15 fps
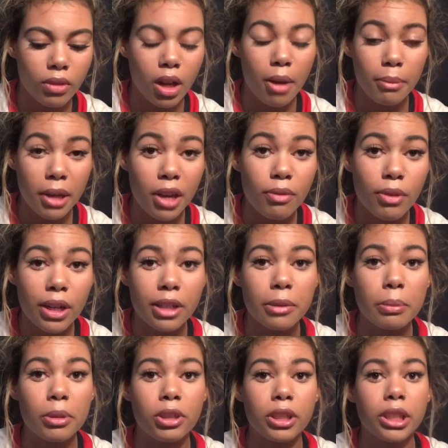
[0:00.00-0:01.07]
I'm getting ready
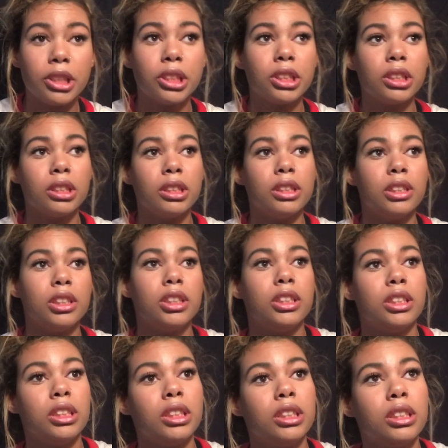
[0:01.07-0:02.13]
to push, and
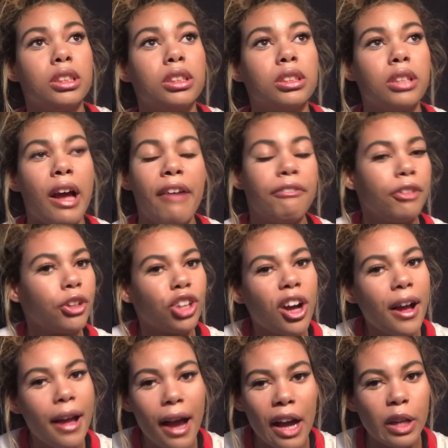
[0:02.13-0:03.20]
I
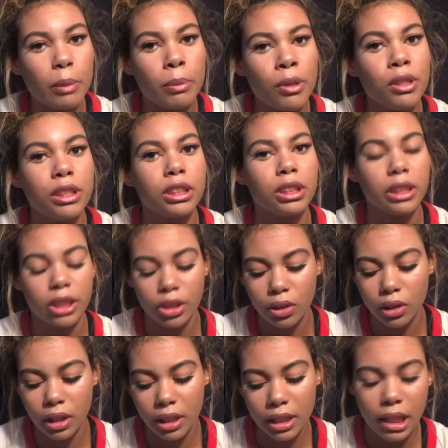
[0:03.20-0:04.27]
forgot how to push. Like,
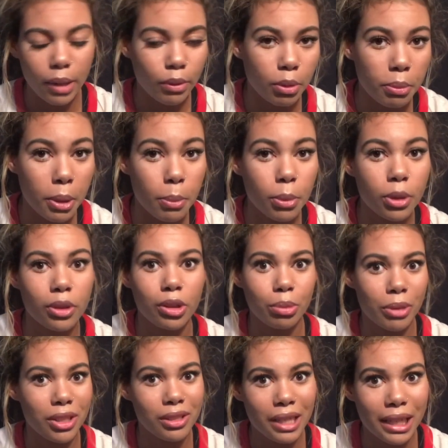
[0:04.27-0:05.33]
you'd think I would remember this,
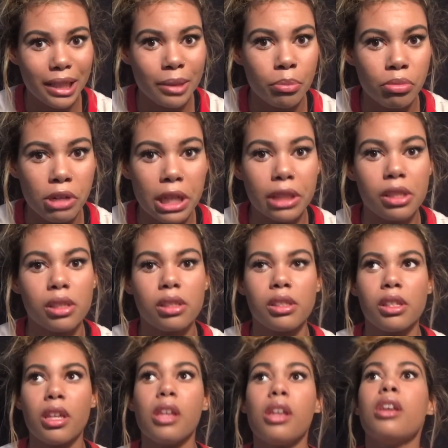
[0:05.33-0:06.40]
my second
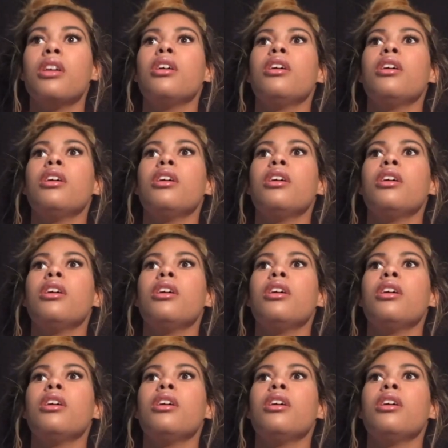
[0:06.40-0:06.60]
pregnancy.